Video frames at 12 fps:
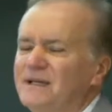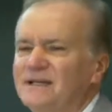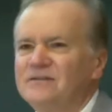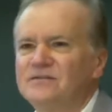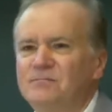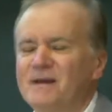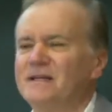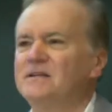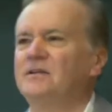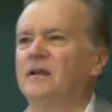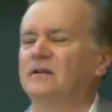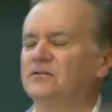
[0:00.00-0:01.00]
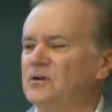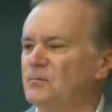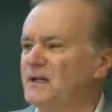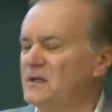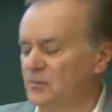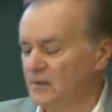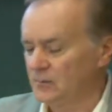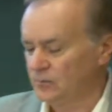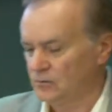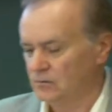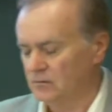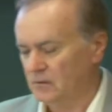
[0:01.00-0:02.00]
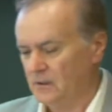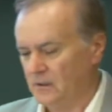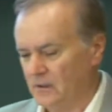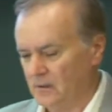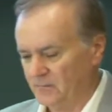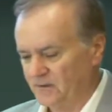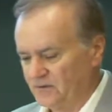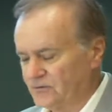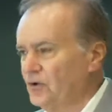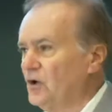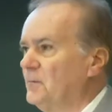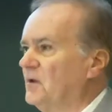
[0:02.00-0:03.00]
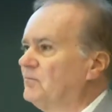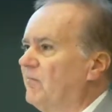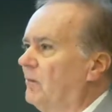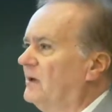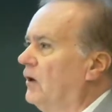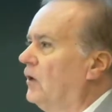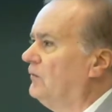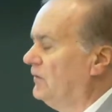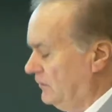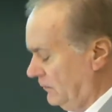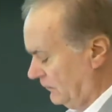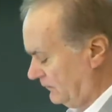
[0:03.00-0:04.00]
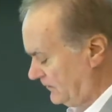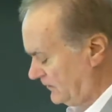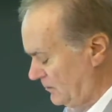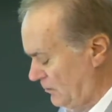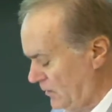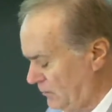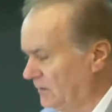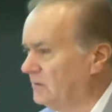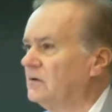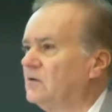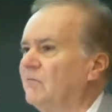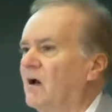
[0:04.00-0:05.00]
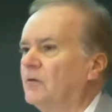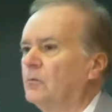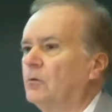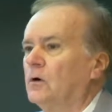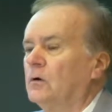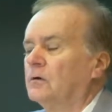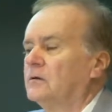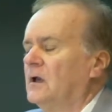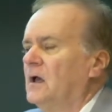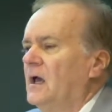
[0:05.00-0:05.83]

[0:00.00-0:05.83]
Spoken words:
means many things to many people. It's a term that's probably overused at the moment around the world.